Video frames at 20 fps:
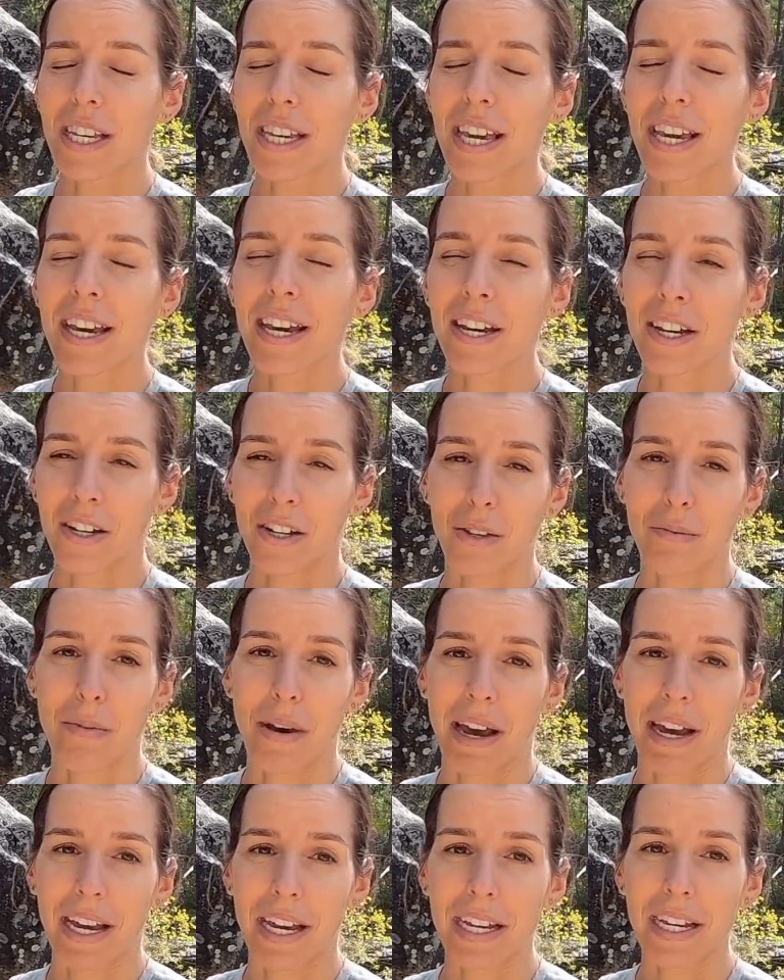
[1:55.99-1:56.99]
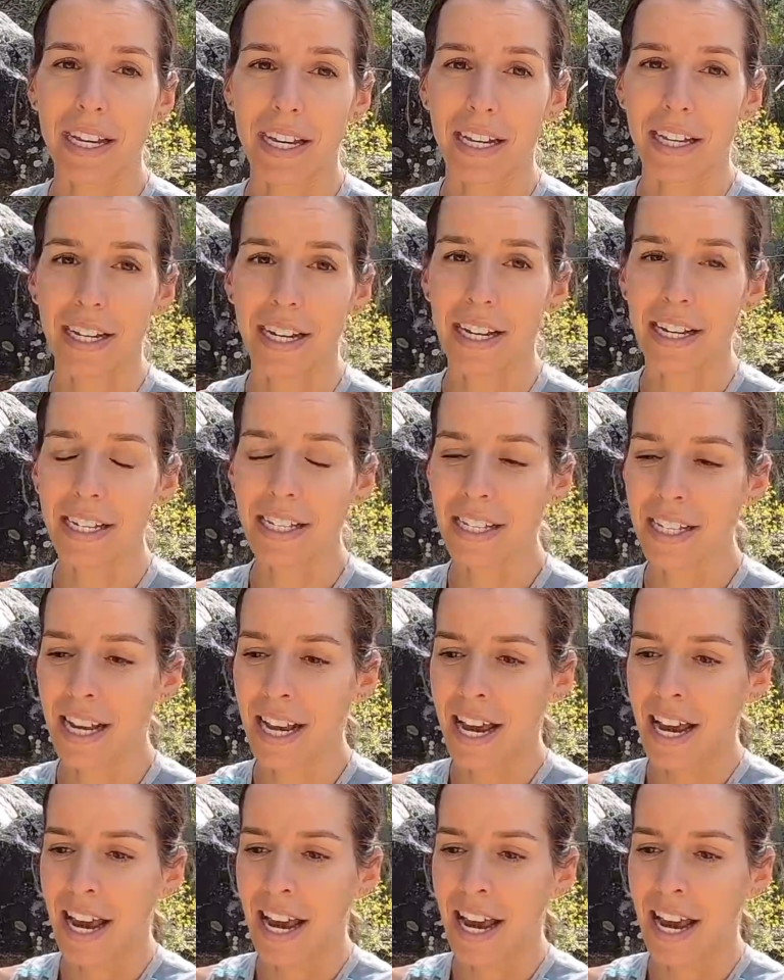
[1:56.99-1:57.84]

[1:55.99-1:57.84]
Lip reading: killed my Achilles.